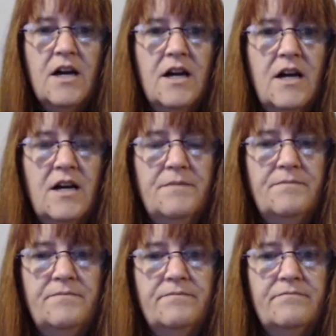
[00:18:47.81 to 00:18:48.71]

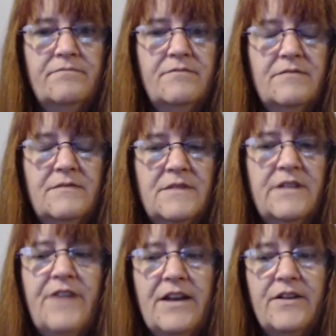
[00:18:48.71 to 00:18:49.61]

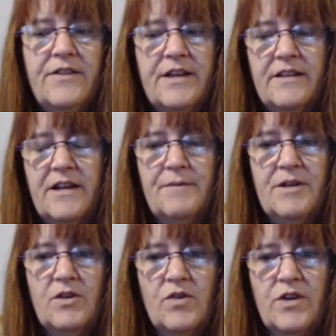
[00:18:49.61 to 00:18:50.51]
the final thing that I'm
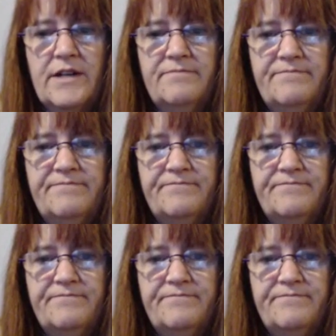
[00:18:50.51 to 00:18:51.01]
ignoring,